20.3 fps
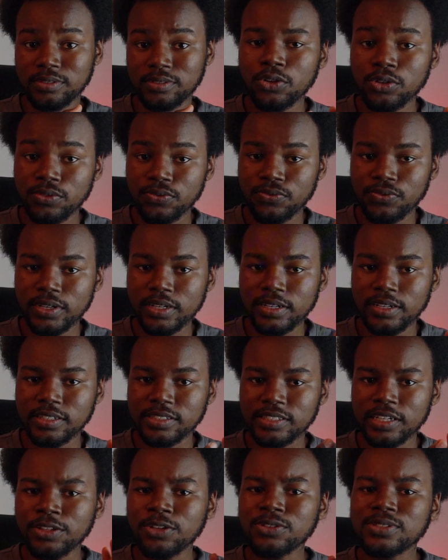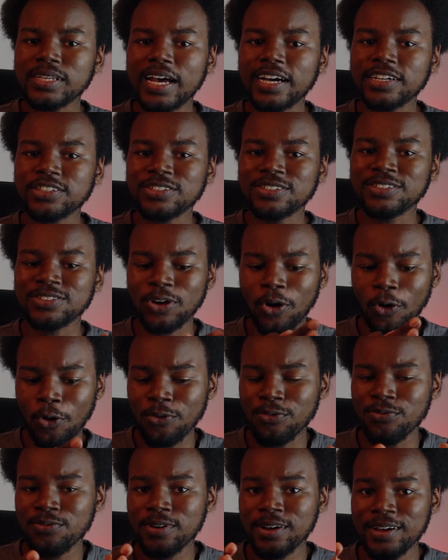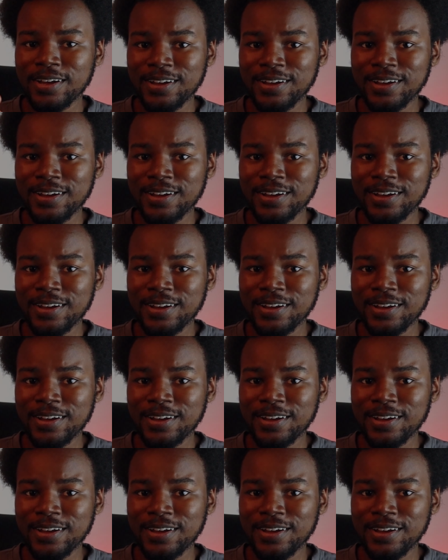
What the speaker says: those feelings, and those actions of